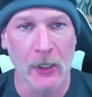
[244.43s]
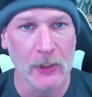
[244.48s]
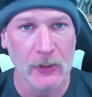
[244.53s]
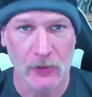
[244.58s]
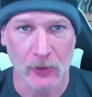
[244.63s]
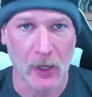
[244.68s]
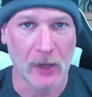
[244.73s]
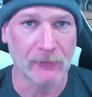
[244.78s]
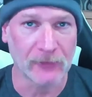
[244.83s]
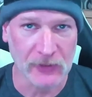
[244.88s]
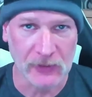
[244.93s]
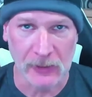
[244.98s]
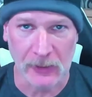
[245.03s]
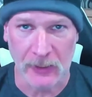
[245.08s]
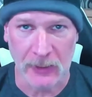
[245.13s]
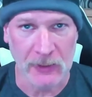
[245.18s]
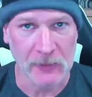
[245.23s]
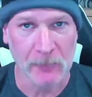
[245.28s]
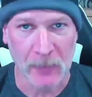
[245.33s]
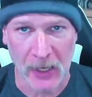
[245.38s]
So obviously
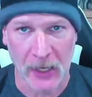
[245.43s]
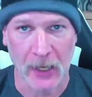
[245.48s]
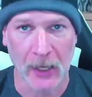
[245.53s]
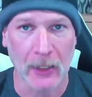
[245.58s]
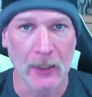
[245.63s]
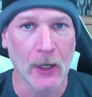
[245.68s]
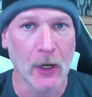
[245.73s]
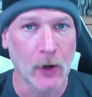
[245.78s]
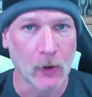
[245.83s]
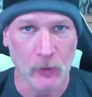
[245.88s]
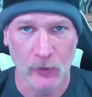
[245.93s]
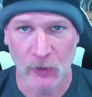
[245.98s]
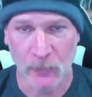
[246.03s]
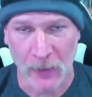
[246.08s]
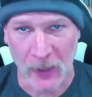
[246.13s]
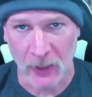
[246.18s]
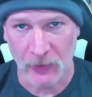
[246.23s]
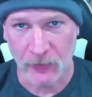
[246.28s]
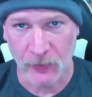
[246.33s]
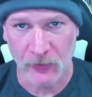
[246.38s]
he's paid or
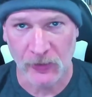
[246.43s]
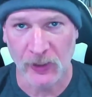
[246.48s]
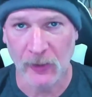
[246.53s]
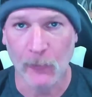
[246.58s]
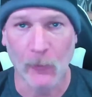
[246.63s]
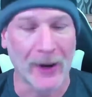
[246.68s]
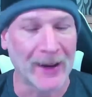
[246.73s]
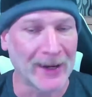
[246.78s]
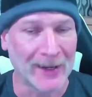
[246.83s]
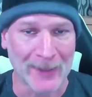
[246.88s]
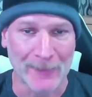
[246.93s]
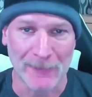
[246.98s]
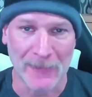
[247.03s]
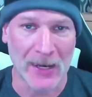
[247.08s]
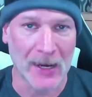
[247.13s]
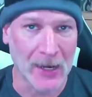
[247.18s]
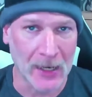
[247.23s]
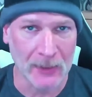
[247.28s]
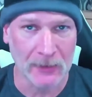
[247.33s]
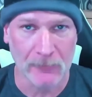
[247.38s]
sponsored some way. I am
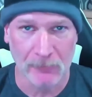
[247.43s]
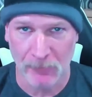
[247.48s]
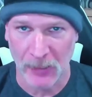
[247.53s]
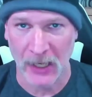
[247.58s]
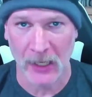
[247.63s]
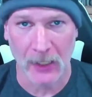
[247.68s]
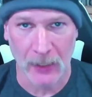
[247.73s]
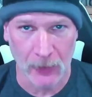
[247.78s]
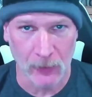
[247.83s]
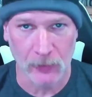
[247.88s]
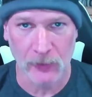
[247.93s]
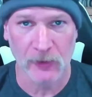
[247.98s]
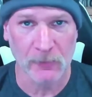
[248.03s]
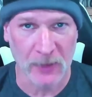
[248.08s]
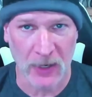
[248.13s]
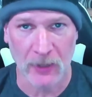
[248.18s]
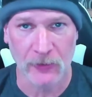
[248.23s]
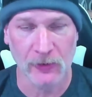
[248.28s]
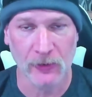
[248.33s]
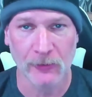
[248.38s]
not paid or
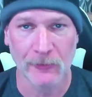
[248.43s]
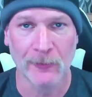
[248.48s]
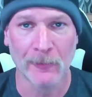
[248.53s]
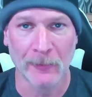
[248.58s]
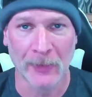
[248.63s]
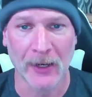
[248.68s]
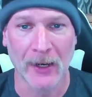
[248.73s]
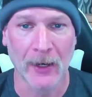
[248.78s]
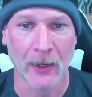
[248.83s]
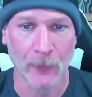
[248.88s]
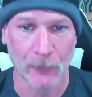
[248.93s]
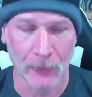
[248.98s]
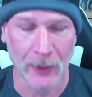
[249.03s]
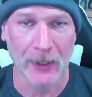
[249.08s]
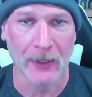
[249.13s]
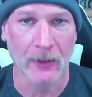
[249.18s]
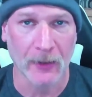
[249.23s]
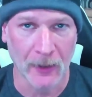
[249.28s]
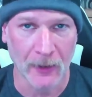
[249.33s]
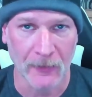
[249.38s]
sponsored by
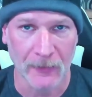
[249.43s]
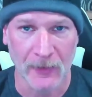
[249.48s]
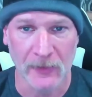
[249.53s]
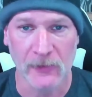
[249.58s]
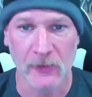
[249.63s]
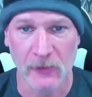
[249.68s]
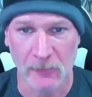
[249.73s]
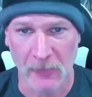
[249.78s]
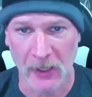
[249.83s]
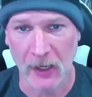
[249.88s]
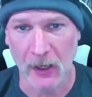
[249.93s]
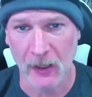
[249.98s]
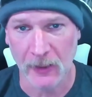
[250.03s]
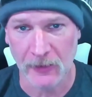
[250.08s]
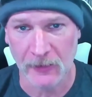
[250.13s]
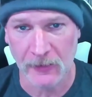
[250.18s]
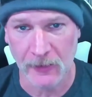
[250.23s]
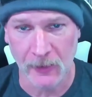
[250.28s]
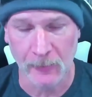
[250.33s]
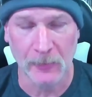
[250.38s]
Raycon. This is my
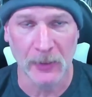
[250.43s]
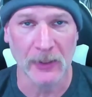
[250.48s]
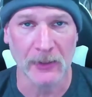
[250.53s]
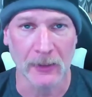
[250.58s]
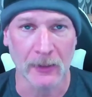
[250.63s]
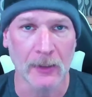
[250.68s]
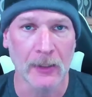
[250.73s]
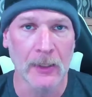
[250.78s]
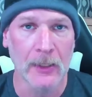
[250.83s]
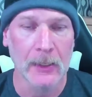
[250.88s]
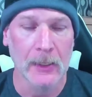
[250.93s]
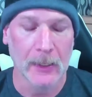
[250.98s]
honest opinion.